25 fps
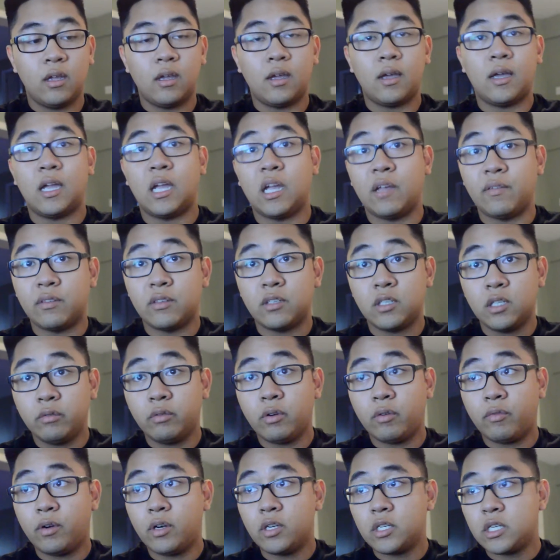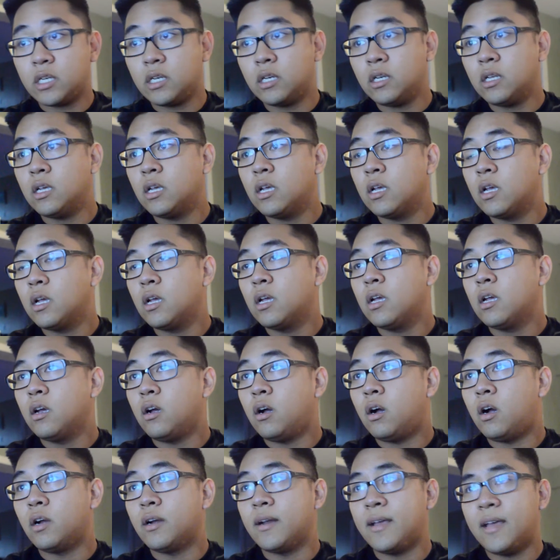I have the silver version.
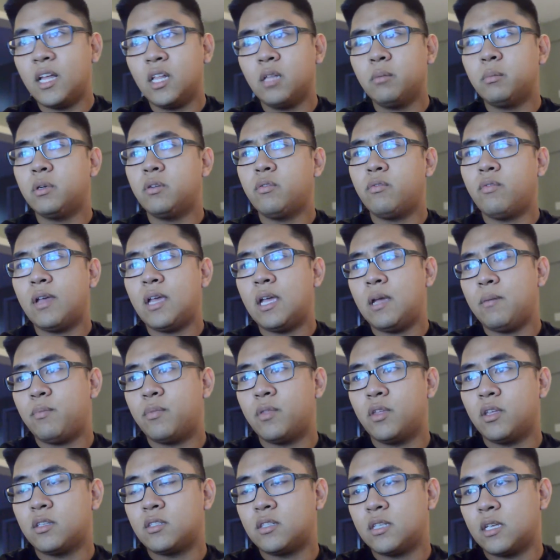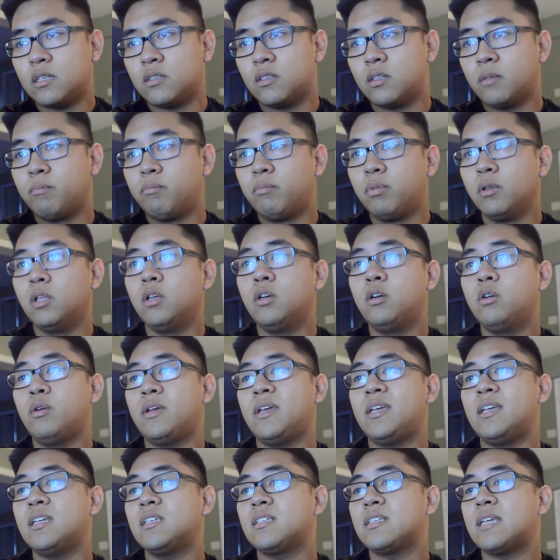On Element Vape, that says the blue
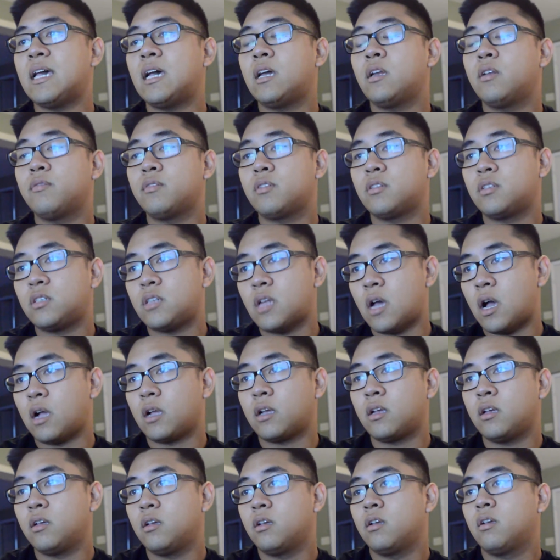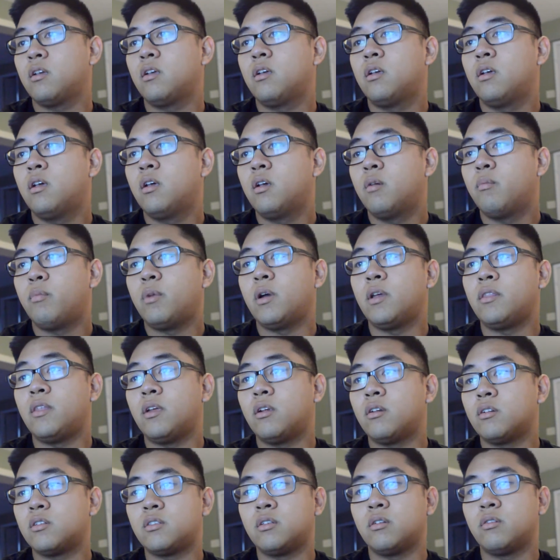is out of stock, but
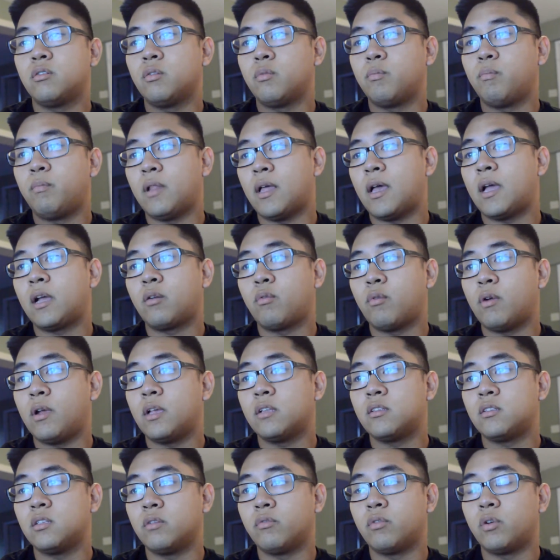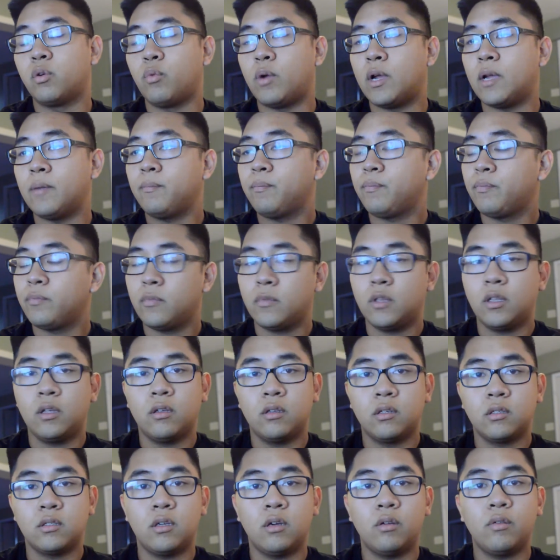there's still the black, red, silver, and white.
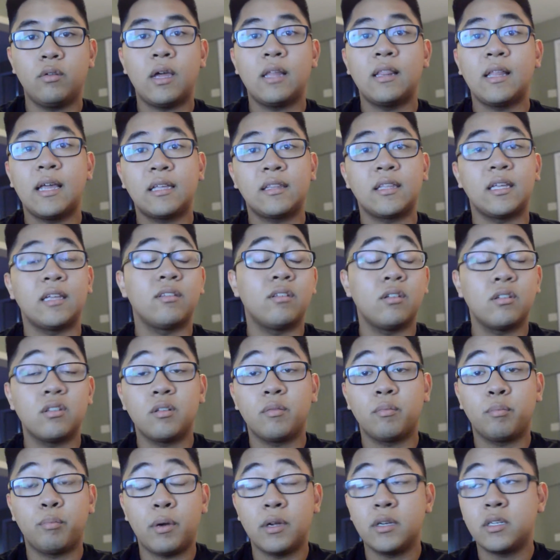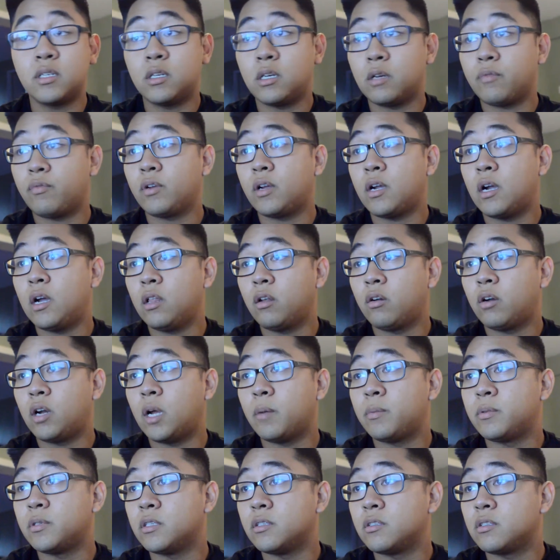So I like that. There's a bunch of different color
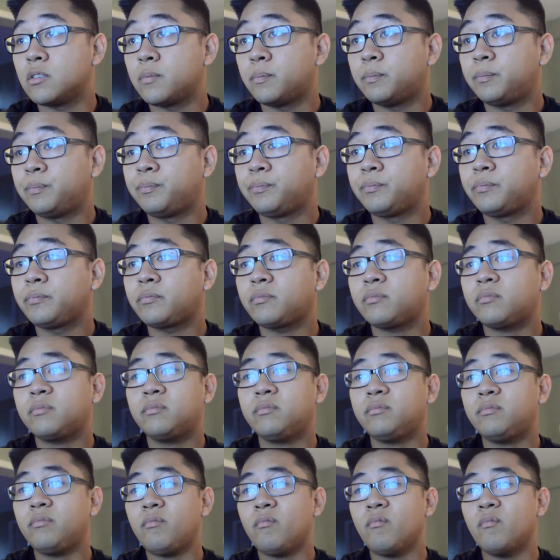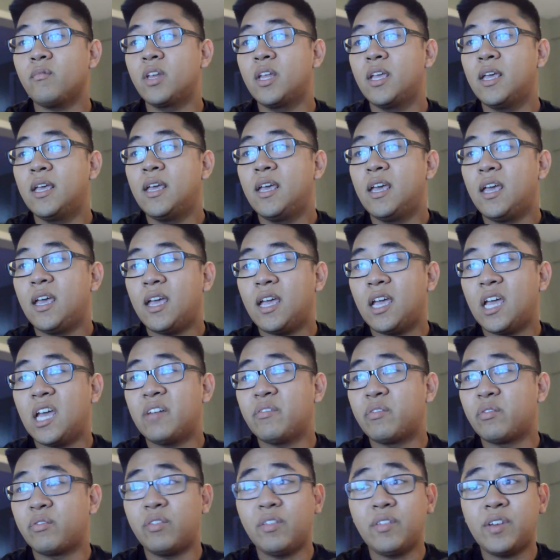options.
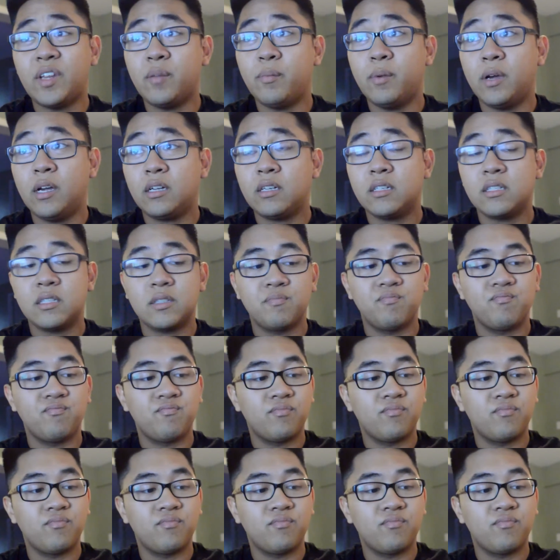And for $50,